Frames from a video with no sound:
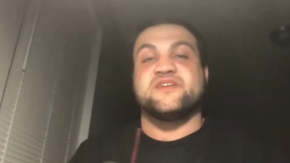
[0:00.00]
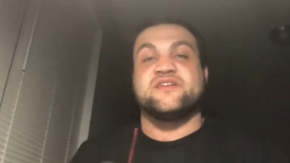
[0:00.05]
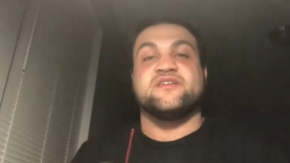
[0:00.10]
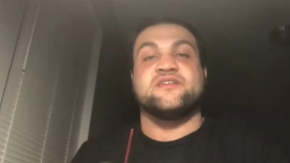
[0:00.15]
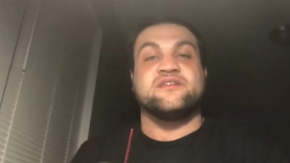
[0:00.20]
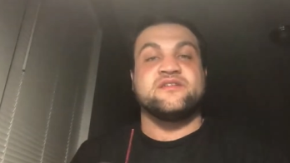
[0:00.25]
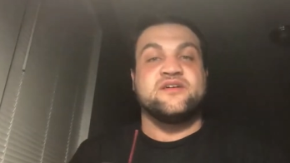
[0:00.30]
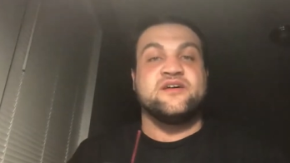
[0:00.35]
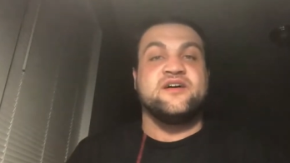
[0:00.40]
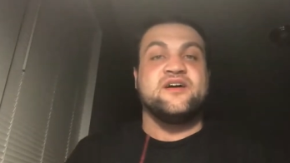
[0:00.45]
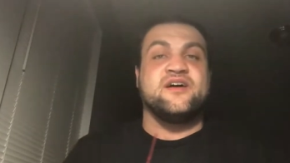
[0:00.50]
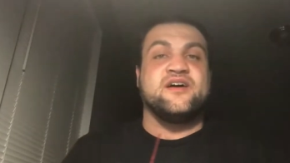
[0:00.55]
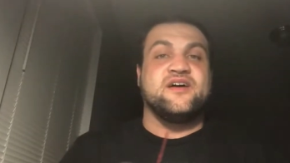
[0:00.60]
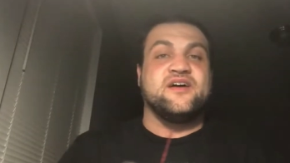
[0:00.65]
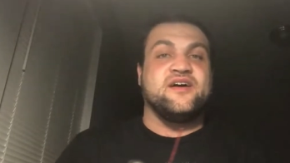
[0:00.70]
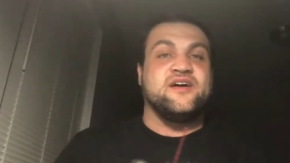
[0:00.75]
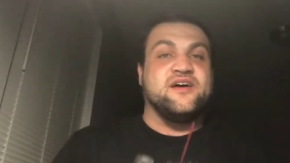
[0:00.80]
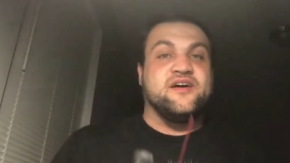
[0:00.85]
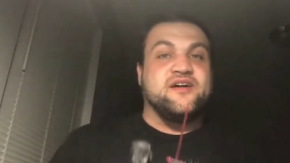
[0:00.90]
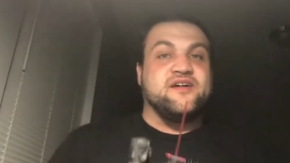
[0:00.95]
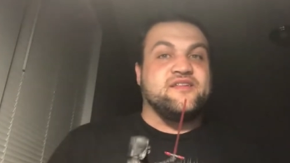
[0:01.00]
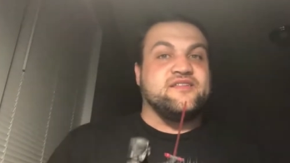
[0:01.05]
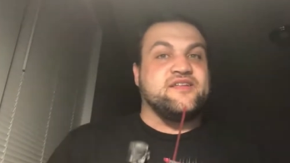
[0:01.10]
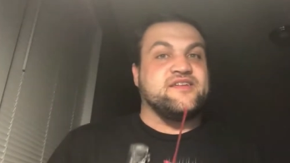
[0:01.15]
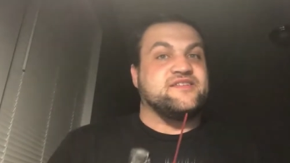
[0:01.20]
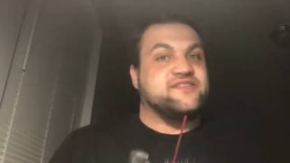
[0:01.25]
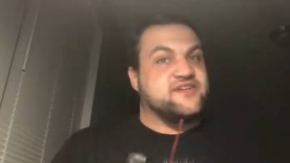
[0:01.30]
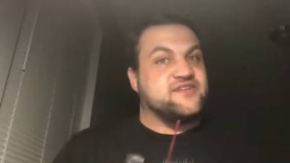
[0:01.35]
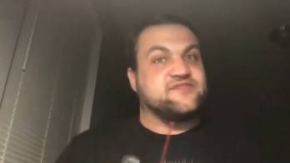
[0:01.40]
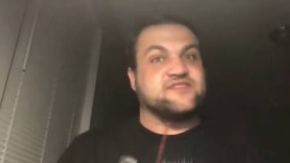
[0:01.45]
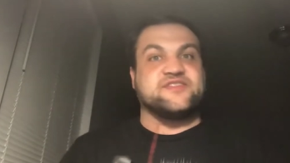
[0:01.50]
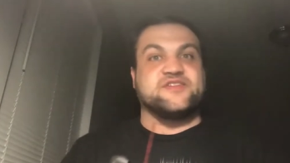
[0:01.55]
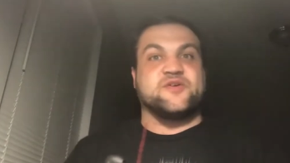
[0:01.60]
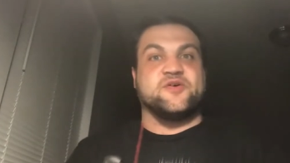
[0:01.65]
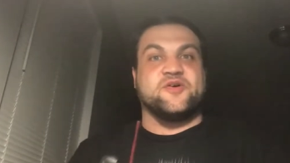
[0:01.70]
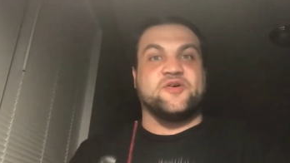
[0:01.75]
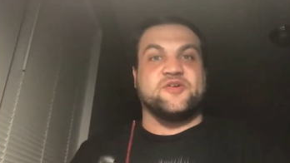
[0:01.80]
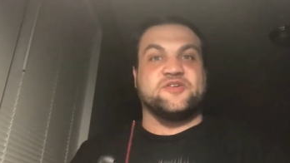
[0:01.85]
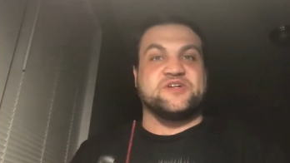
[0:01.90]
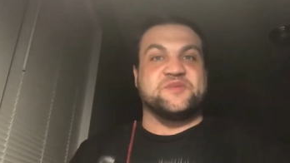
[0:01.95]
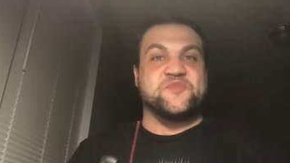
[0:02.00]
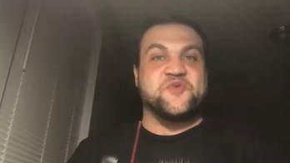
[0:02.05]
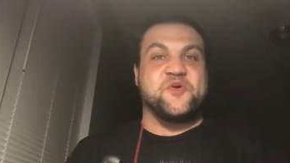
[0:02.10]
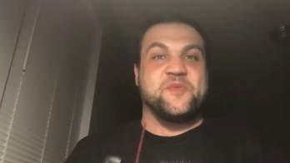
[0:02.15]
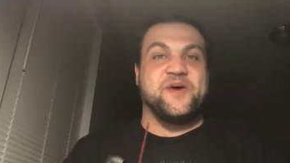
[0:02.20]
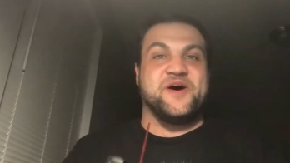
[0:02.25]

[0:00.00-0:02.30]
They're they definitely know a whole lot more